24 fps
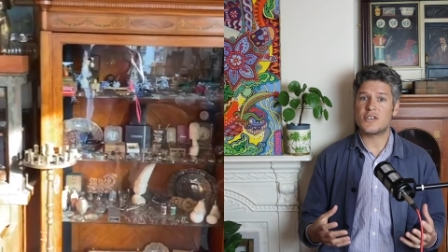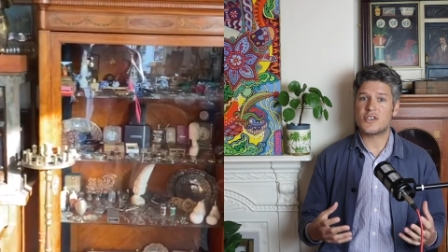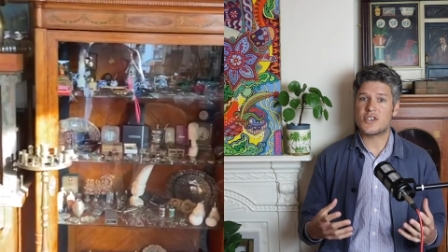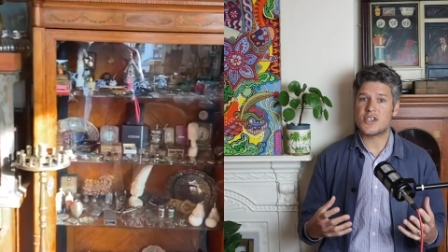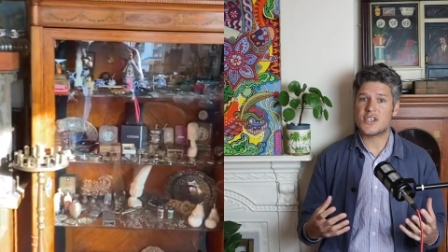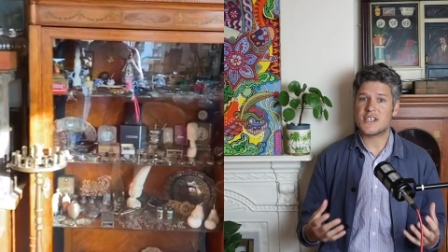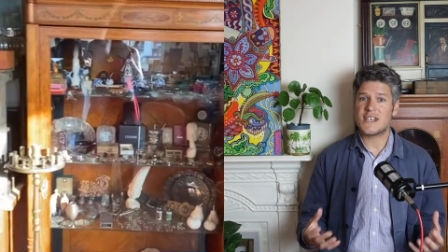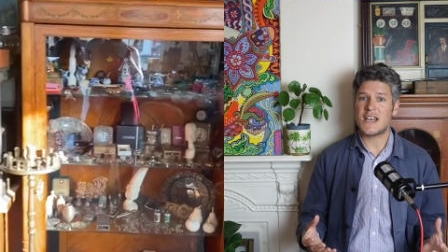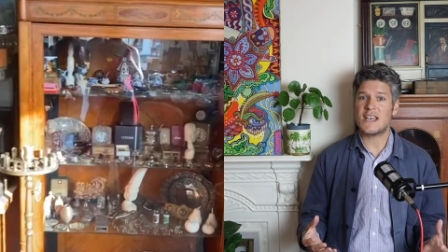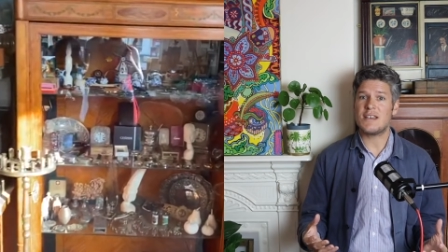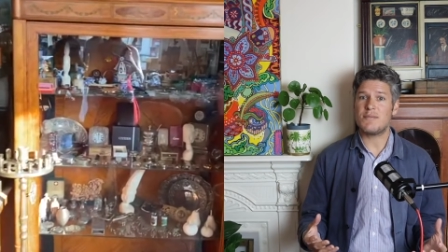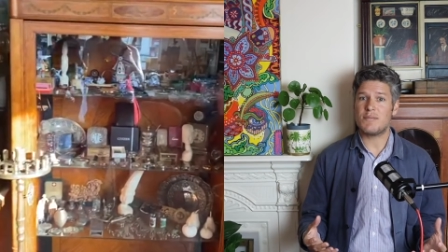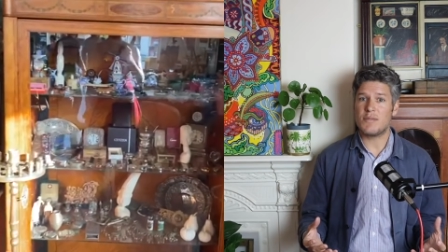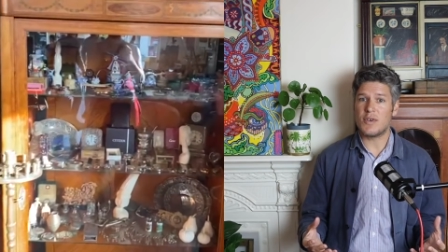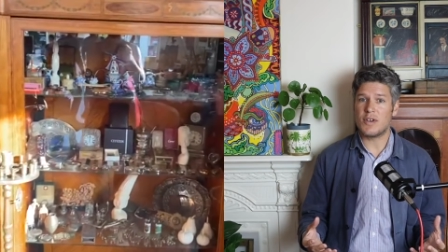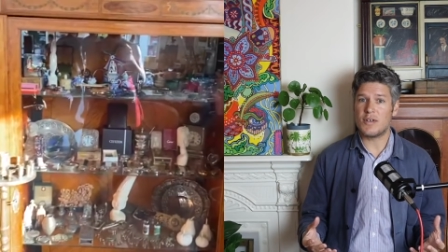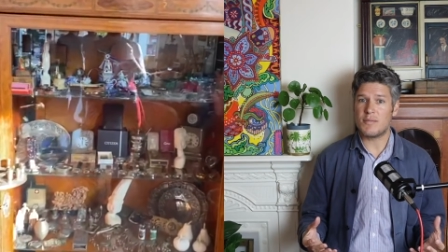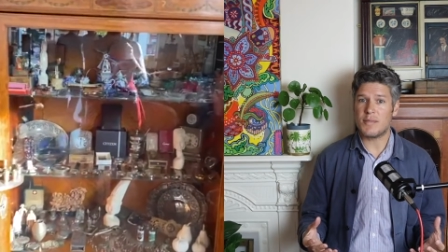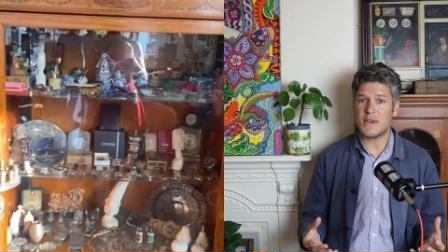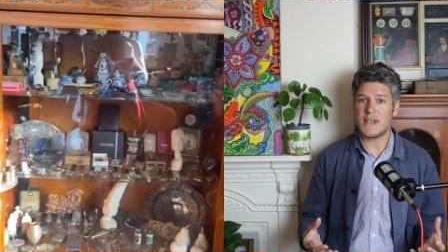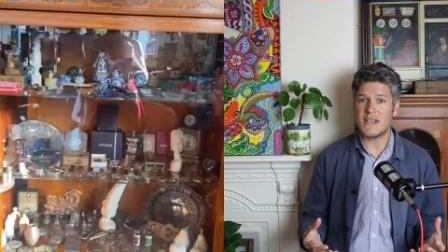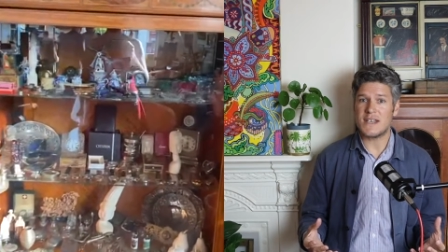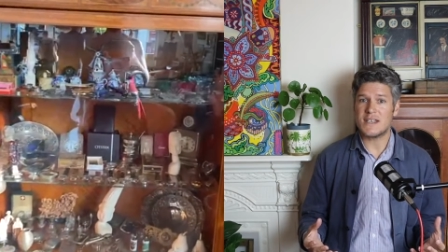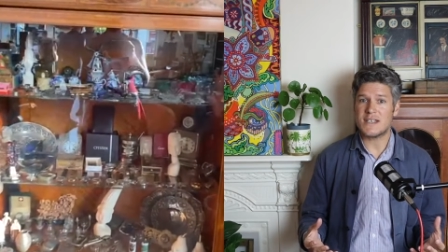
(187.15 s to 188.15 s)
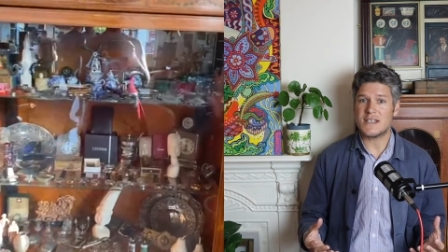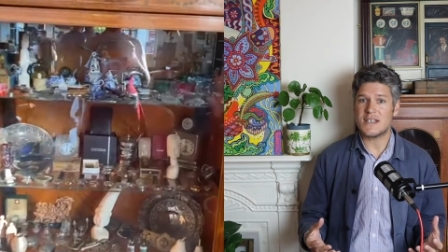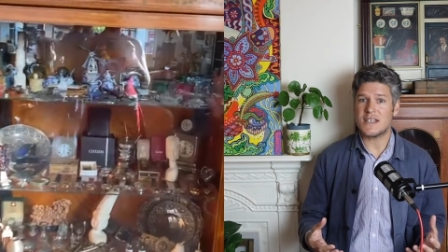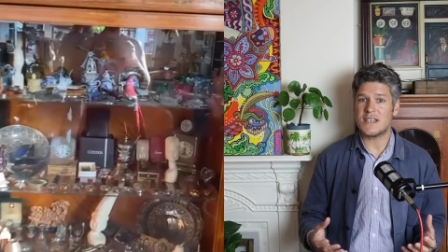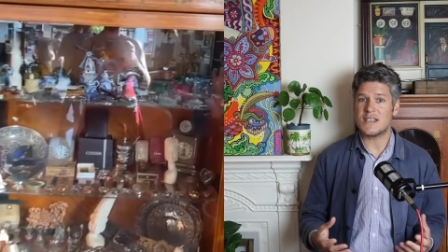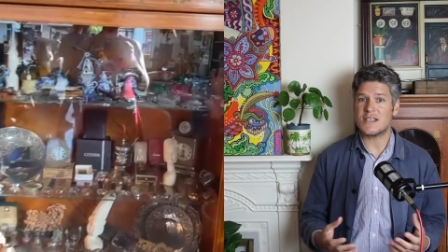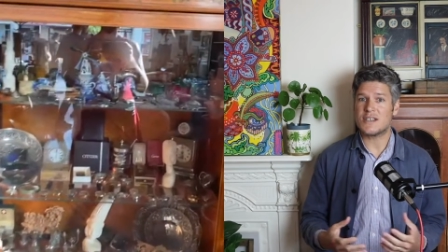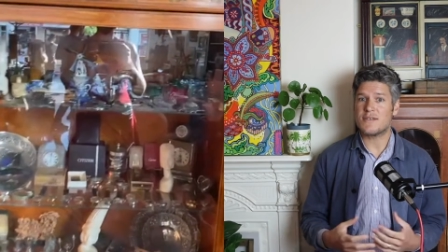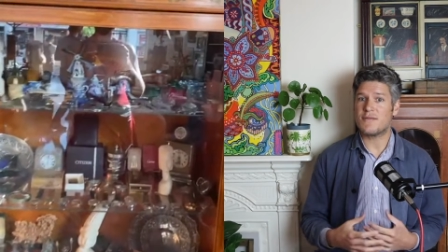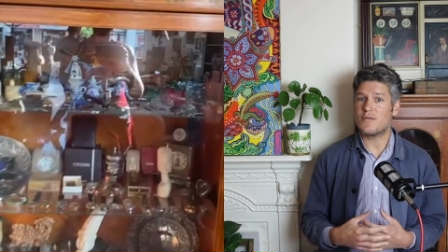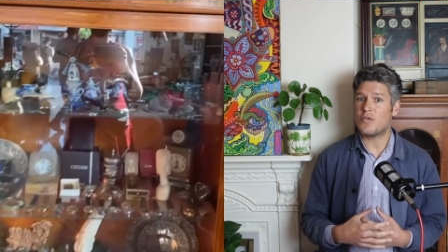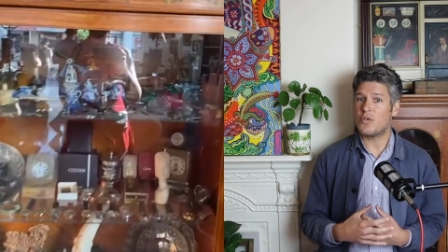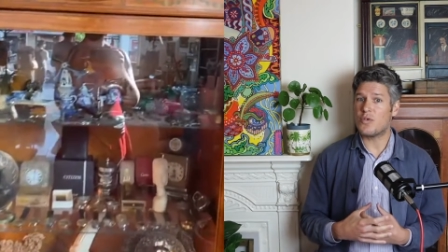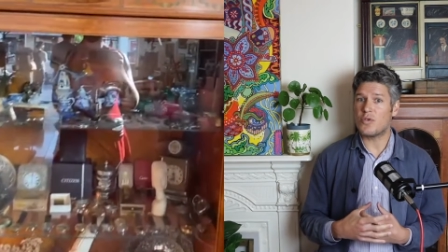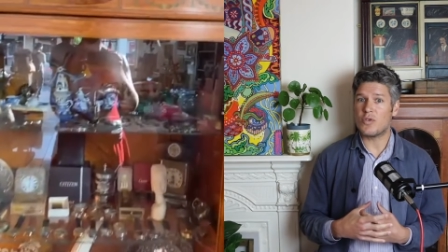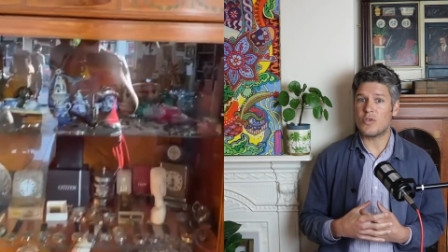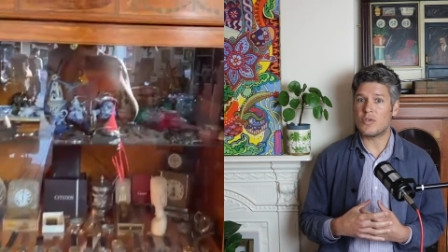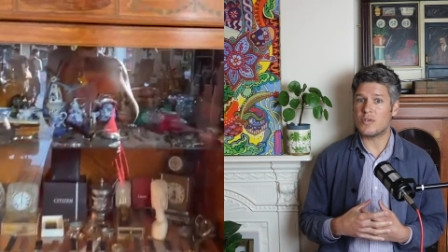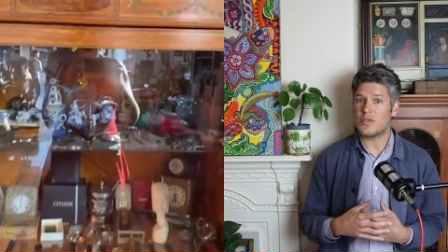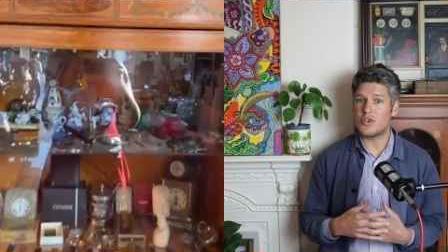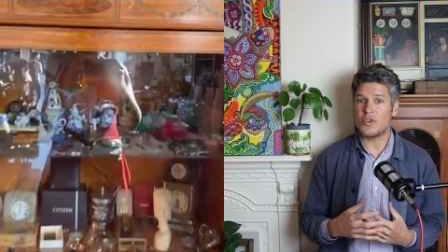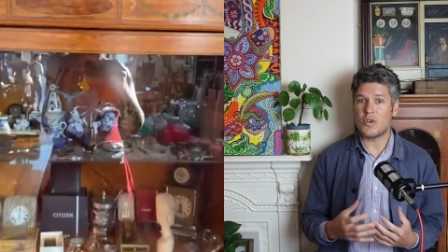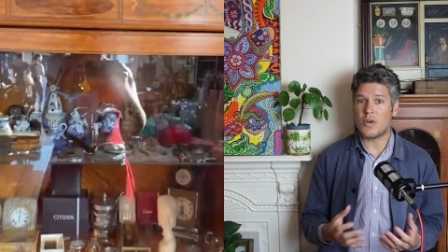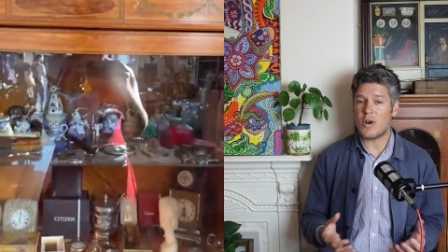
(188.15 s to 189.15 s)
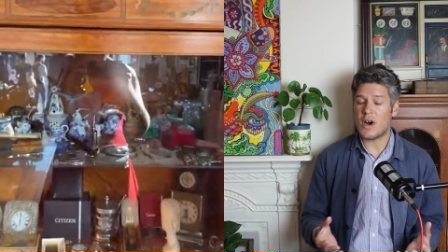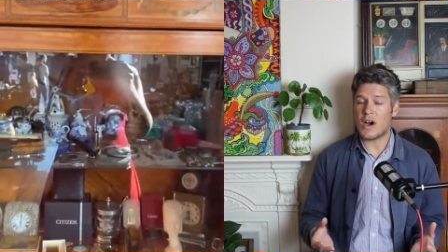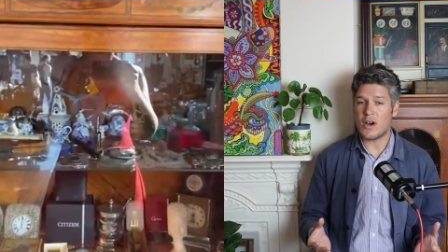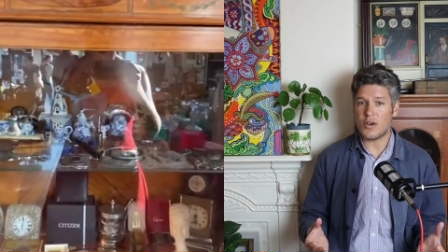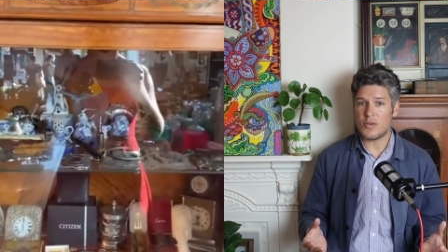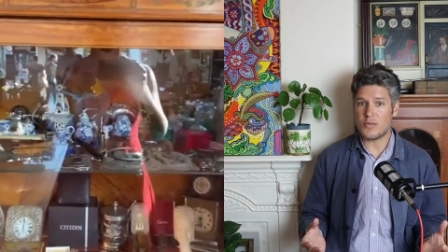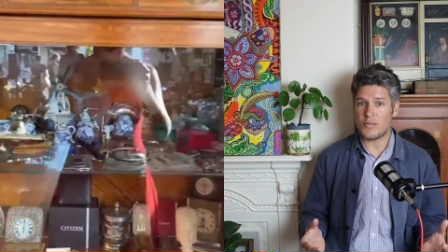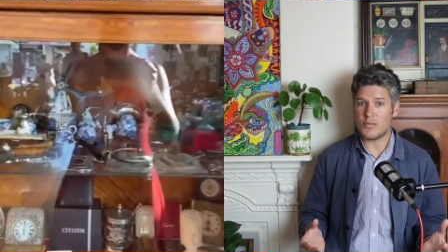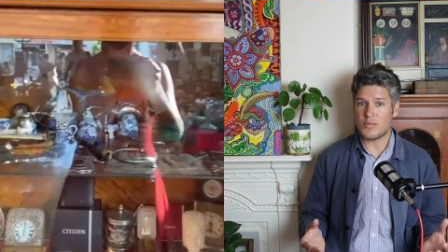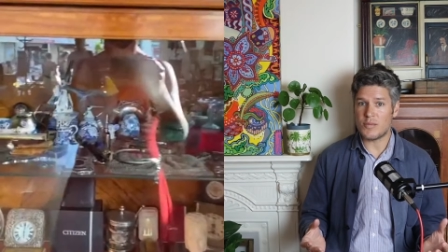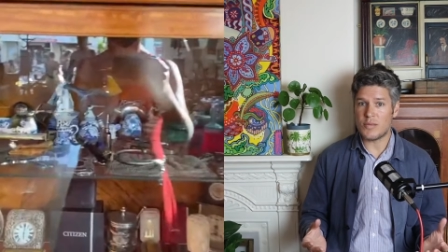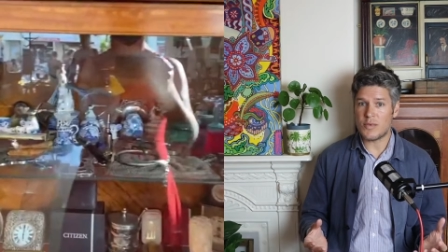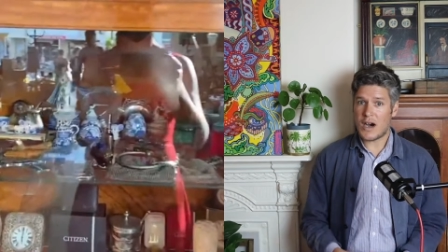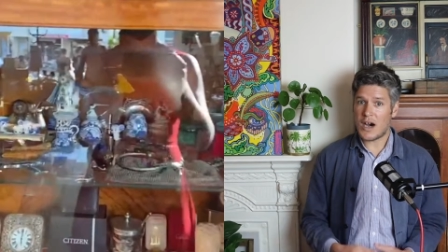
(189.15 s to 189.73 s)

statement pieces for your home.